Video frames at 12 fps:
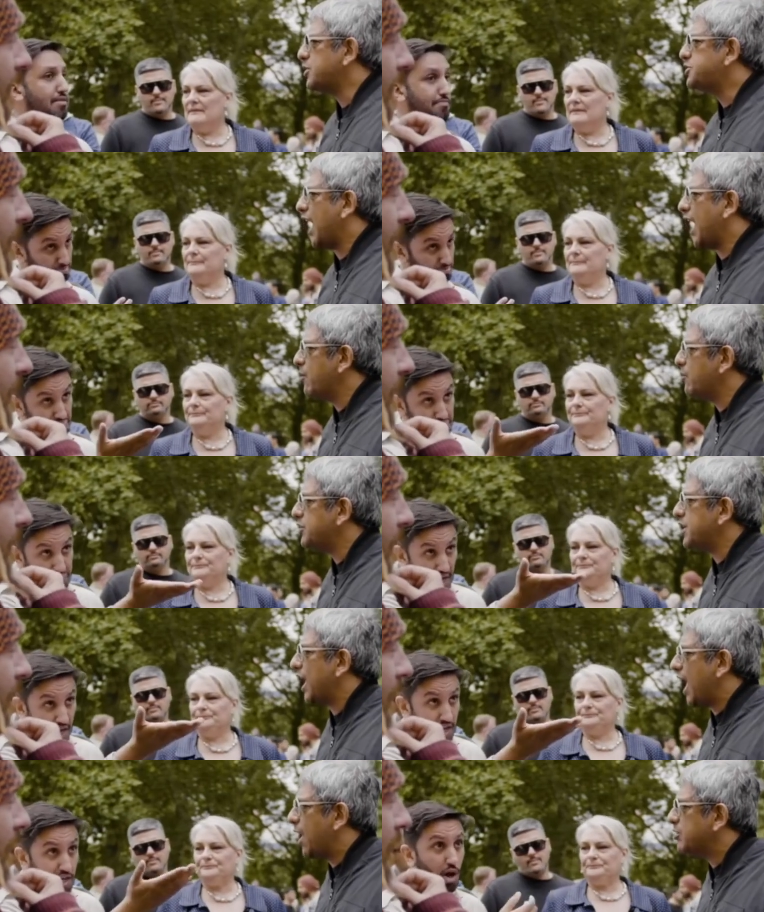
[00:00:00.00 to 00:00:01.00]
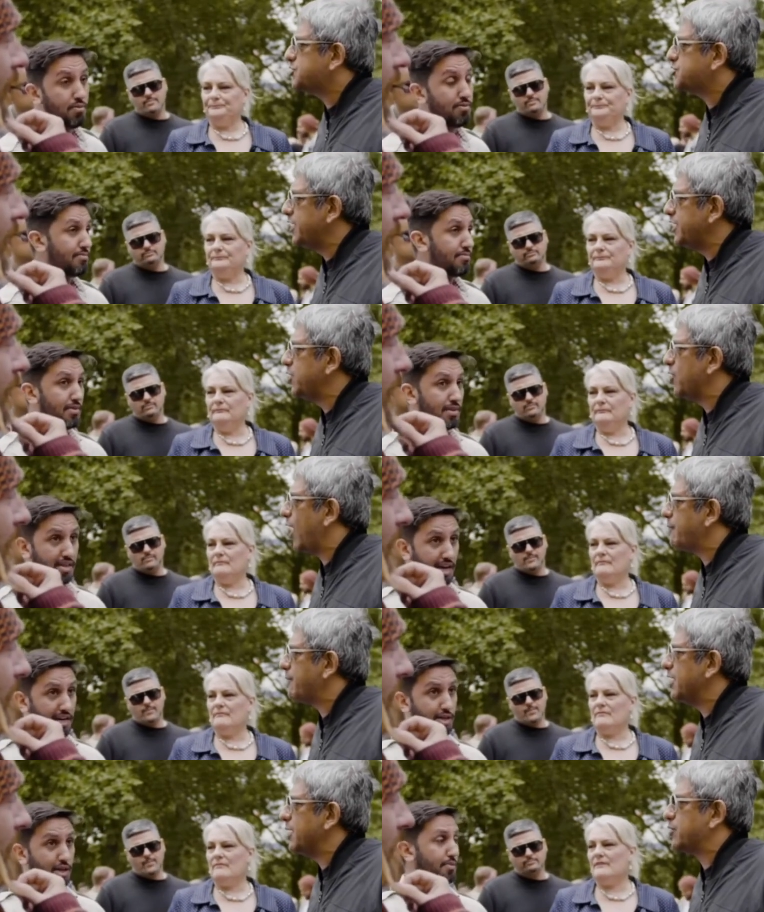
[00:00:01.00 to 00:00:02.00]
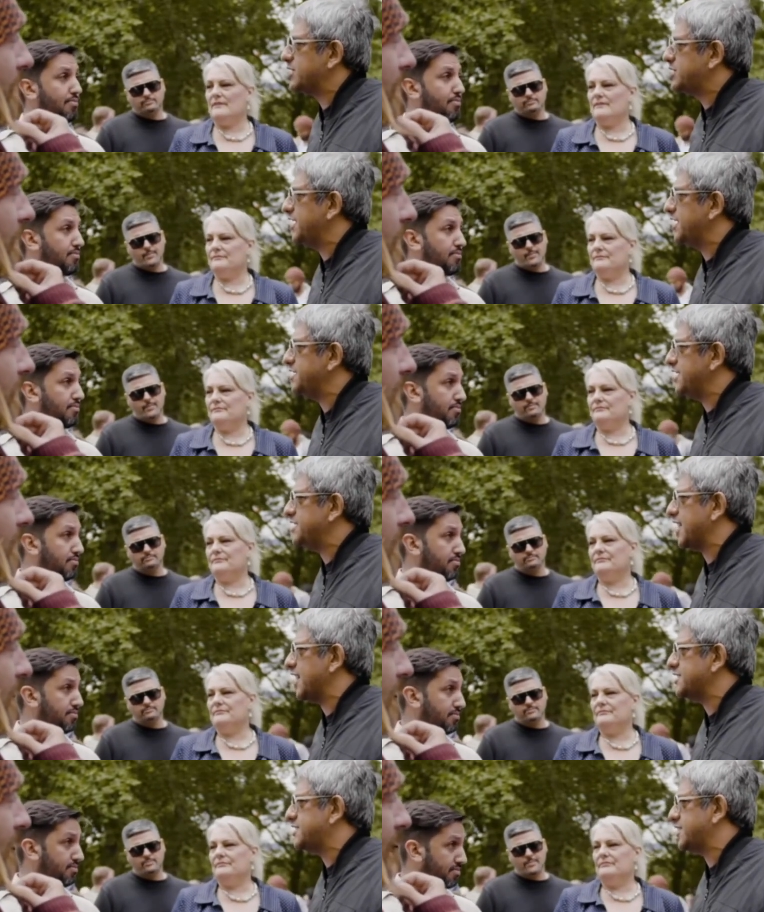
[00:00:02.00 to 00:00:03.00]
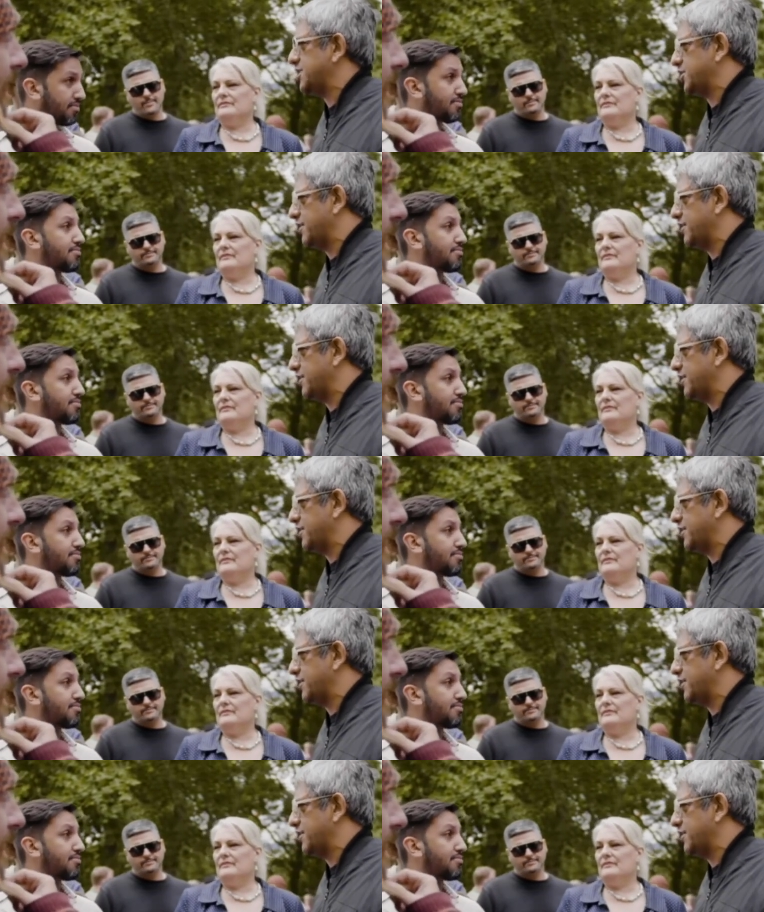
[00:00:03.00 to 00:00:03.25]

Speaker 1: I would, I would string you up in a prison and desensitize